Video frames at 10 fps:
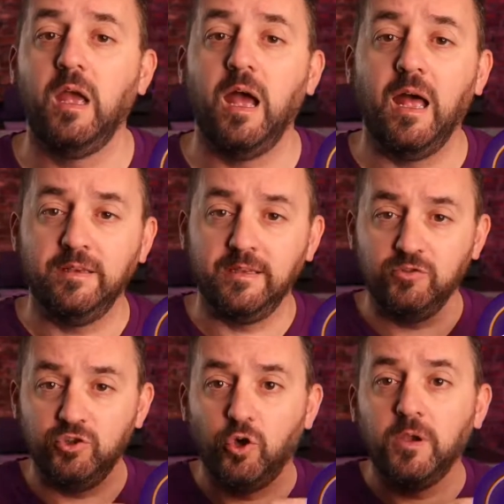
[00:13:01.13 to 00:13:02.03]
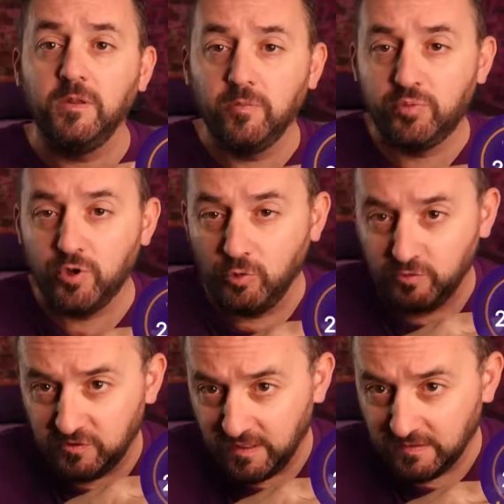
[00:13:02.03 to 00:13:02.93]
and enjoying the
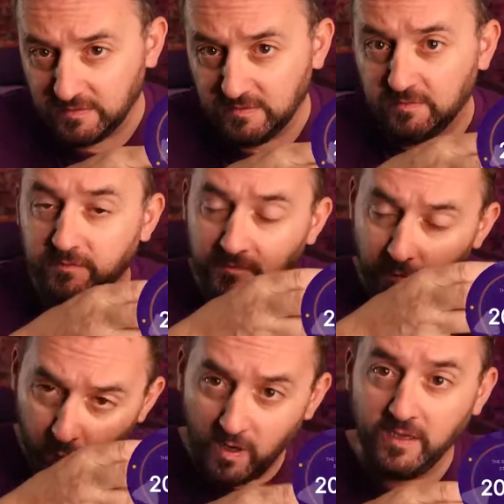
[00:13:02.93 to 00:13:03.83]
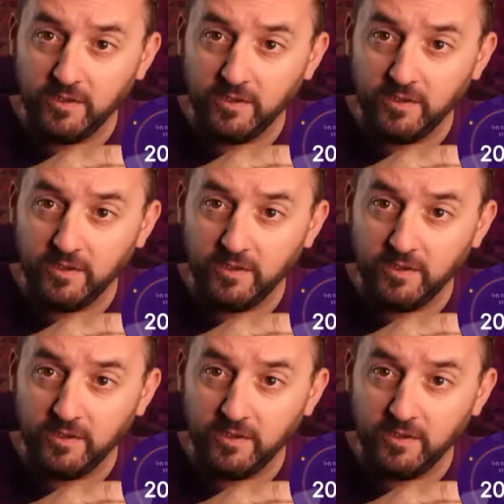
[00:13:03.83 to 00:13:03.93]
process from where you